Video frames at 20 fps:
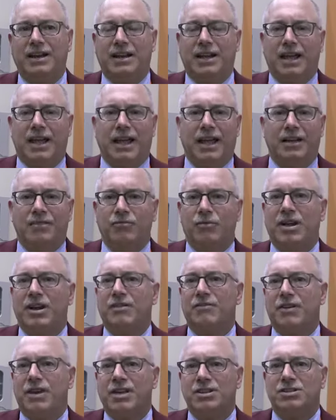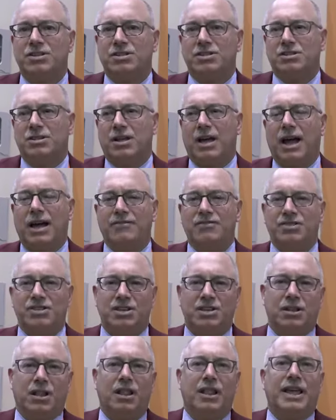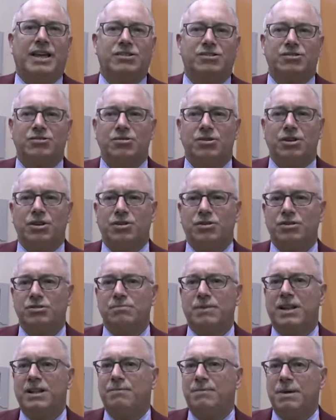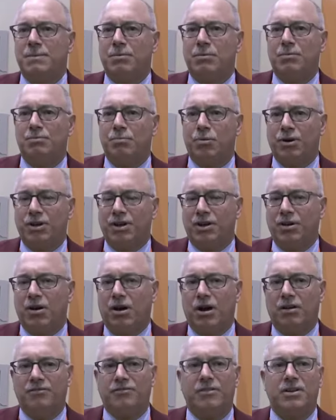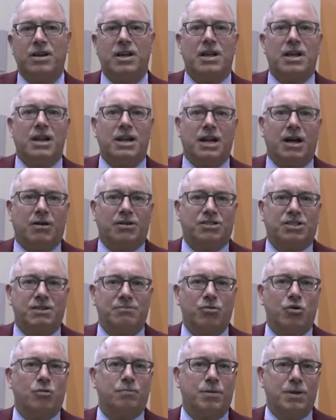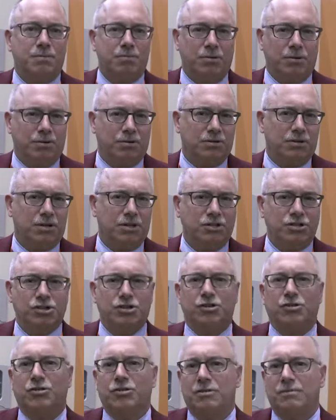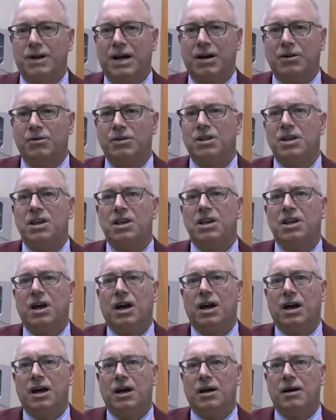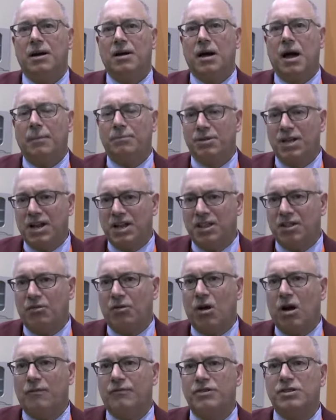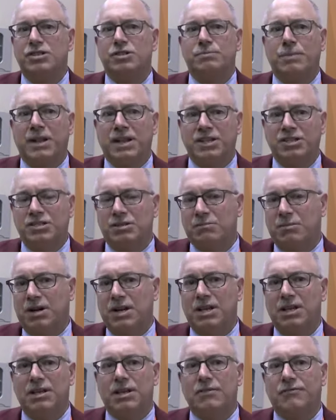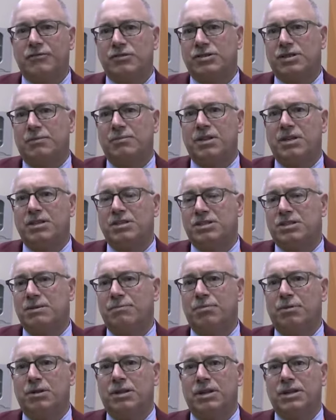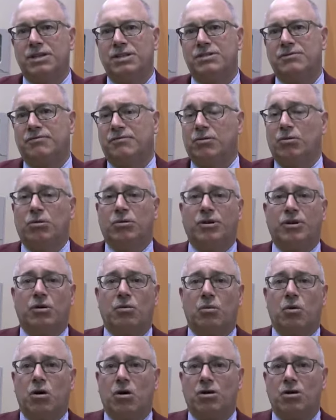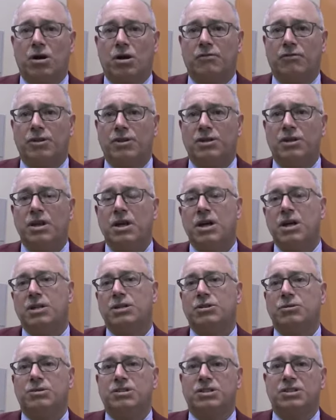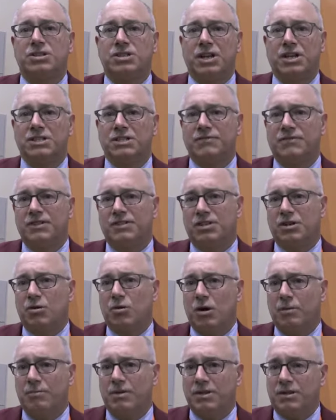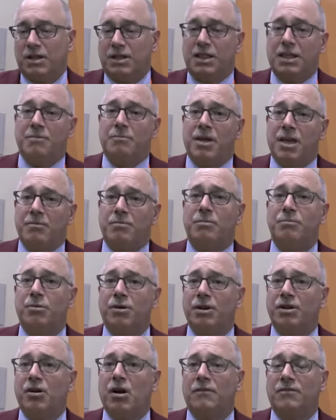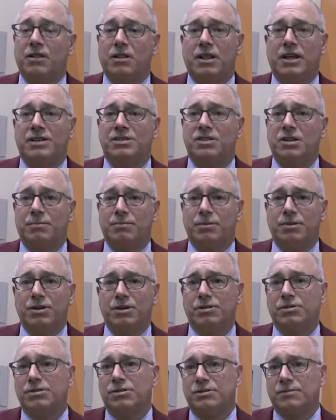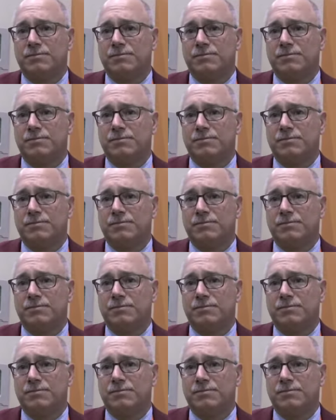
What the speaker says: and renovations that I've seen the last 2 years, many people putting it off. Now I see more people concerned about updating their office, spending some money for something as simple as flooring or wall covering to as extensive as equipment that they may have been putting off the last couple of years.